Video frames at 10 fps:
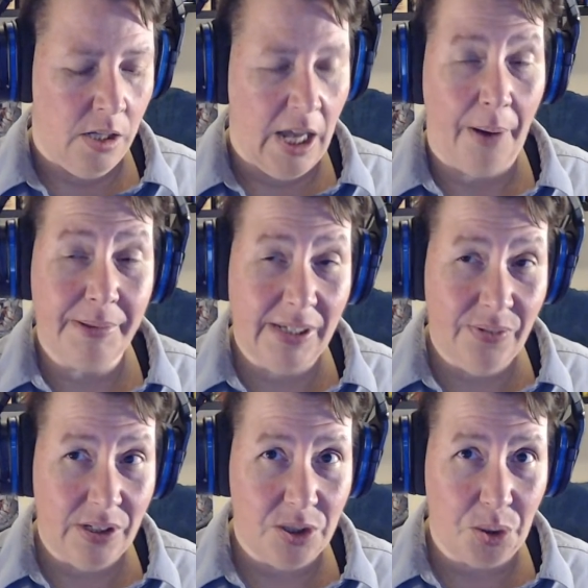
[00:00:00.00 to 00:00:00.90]
I was
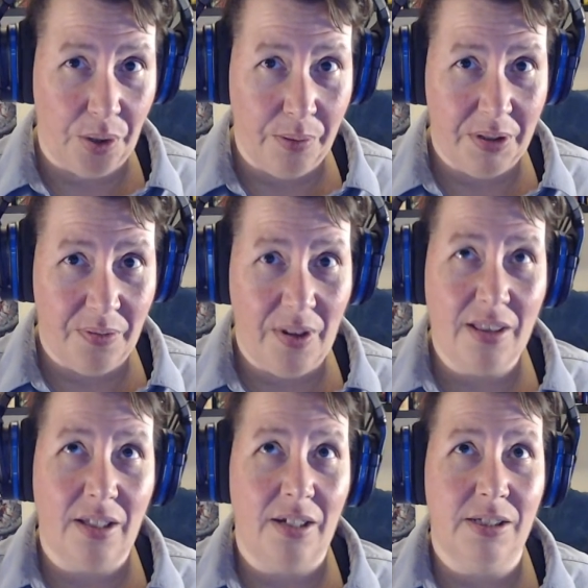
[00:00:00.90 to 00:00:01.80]
even toying with the fact
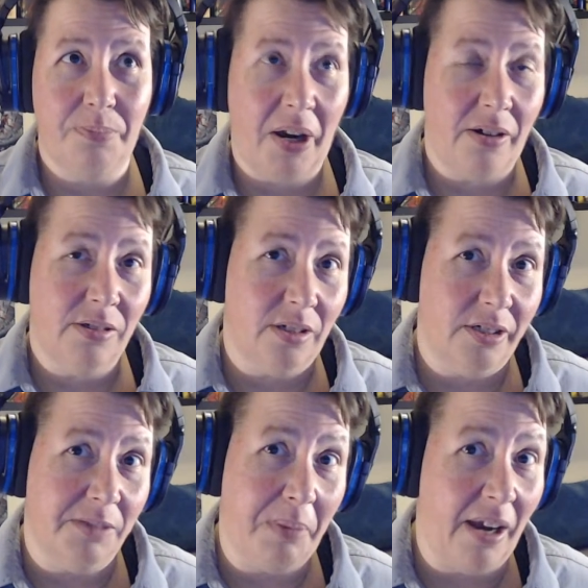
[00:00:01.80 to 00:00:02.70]
that his parents aren't
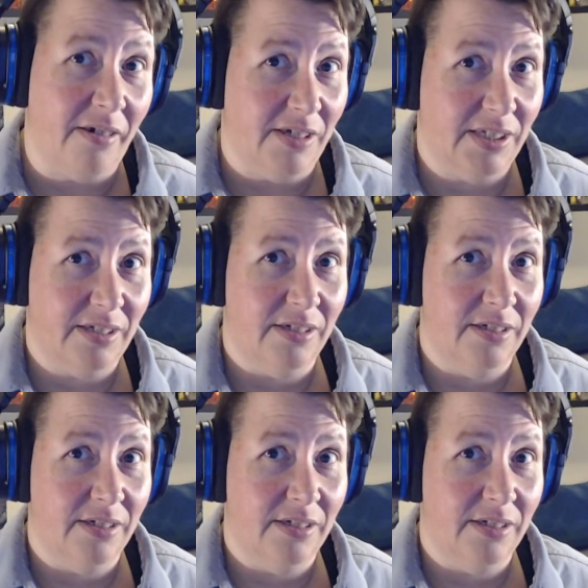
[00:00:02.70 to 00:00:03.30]
his parents.